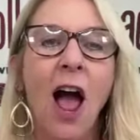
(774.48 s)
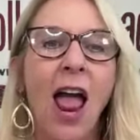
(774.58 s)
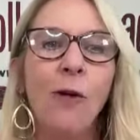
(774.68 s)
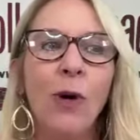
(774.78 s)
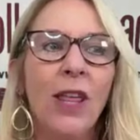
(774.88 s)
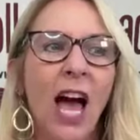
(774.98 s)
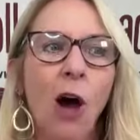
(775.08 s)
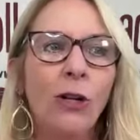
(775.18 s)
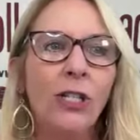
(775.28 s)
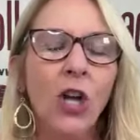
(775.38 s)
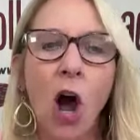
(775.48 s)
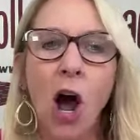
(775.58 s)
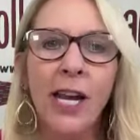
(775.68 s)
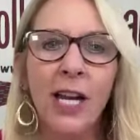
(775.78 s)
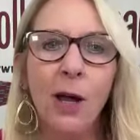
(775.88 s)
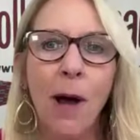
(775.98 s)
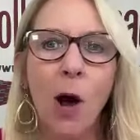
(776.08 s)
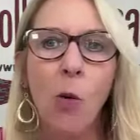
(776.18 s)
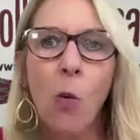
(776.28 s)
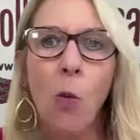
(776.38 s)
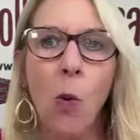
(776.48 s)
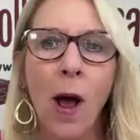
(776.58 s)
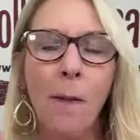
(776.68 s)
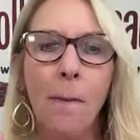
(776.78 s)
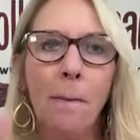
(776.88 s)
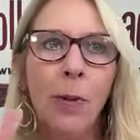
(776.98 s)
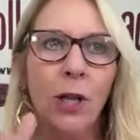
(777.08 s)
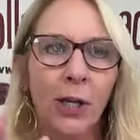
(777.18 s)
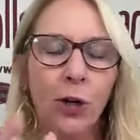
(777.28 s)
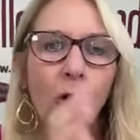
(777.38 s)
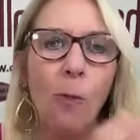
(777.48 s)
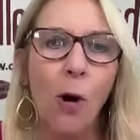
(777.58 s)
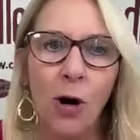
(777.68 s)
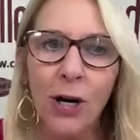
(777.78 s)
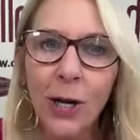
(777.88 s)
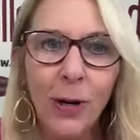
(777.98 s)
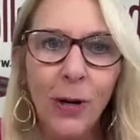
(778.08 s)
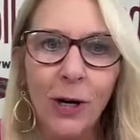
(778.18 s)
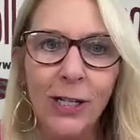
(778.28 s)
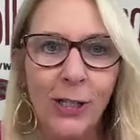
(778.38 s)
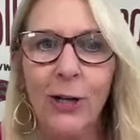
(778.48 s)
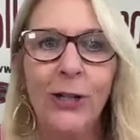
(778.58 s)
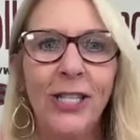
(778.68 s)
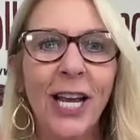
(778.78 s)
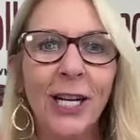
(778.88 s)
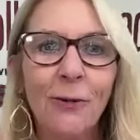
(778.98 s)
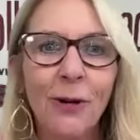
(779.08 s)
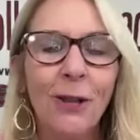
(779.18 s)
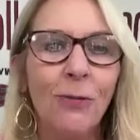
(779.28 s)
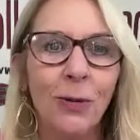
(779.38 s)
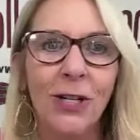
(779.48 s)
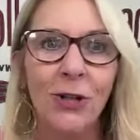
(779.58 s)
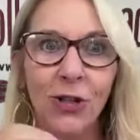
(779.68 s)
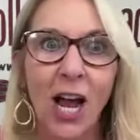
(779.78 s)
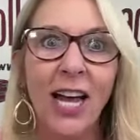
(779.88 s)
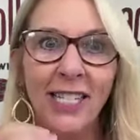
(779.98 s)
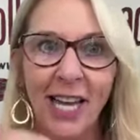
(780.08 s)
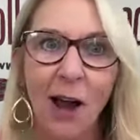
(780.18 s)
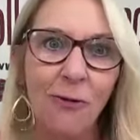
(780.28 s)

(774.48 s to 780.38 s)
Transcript: And without talking about what political party we were associated with, we would just have